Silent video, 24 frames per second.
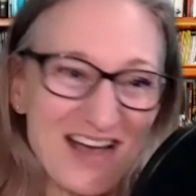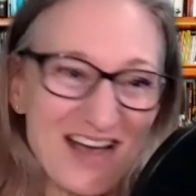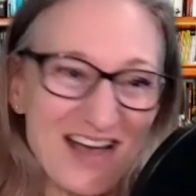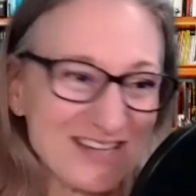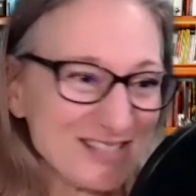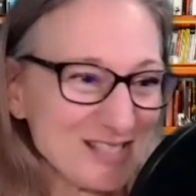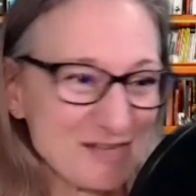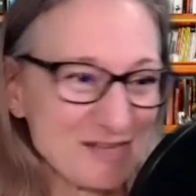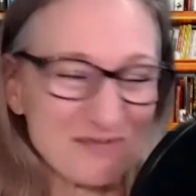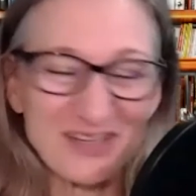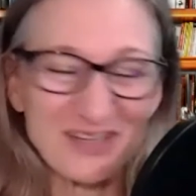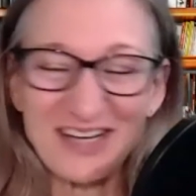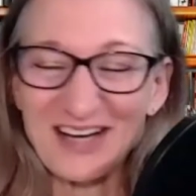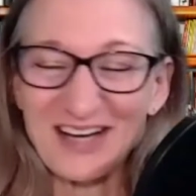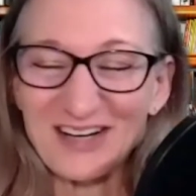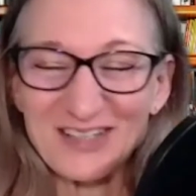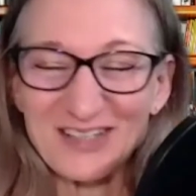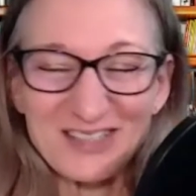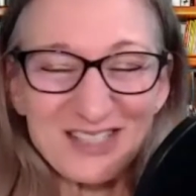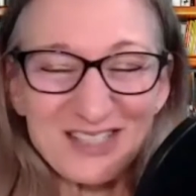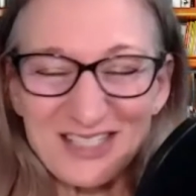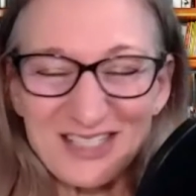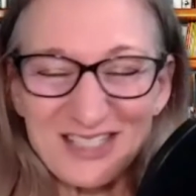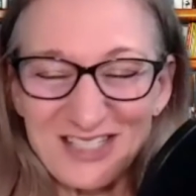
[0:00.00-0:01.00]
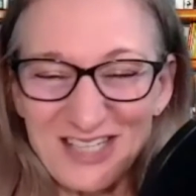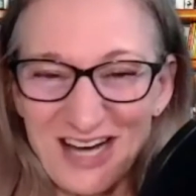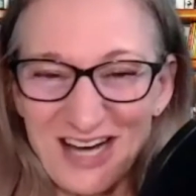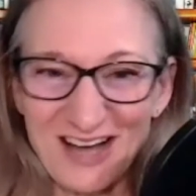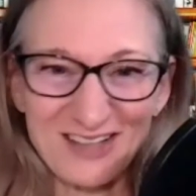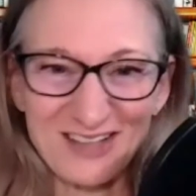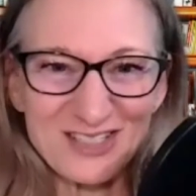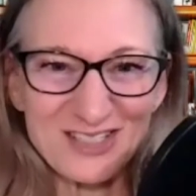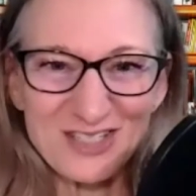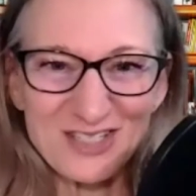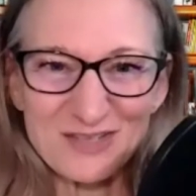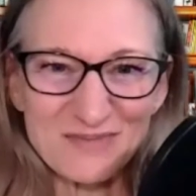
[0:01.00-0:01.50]
Someone else
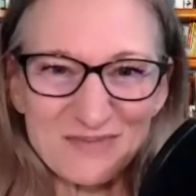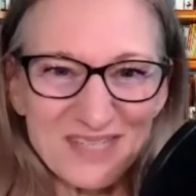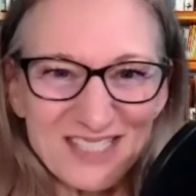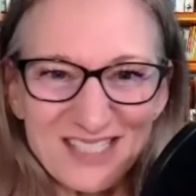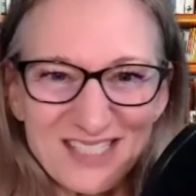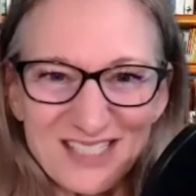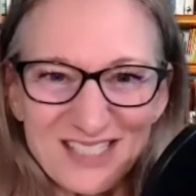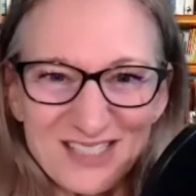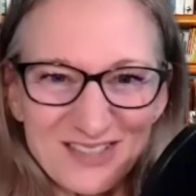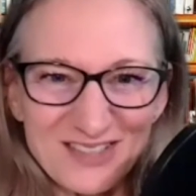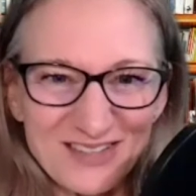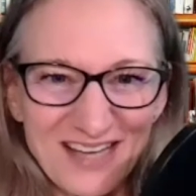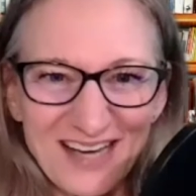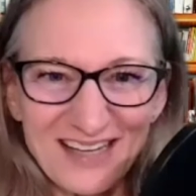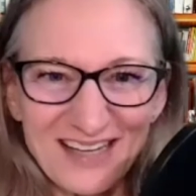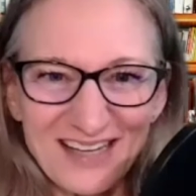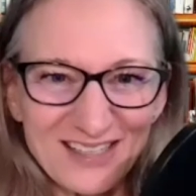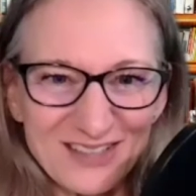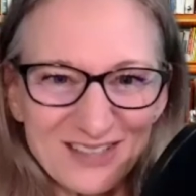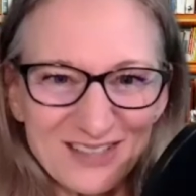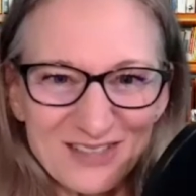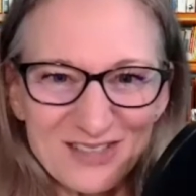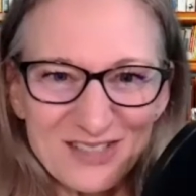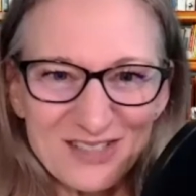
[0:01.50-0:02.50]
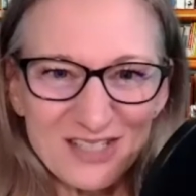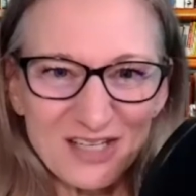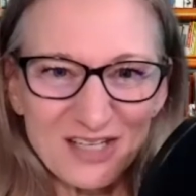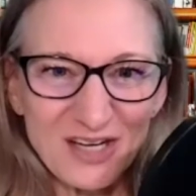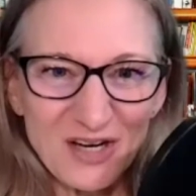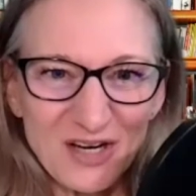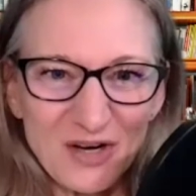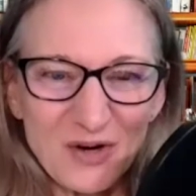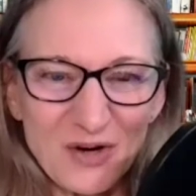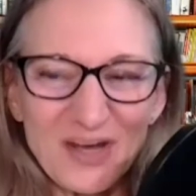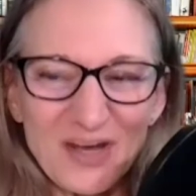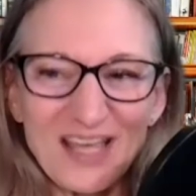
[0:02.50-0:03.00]
challenged me to do that years
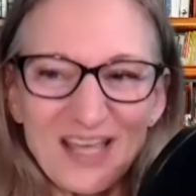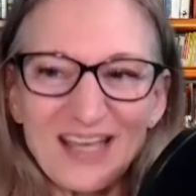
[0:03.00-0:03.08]
ago,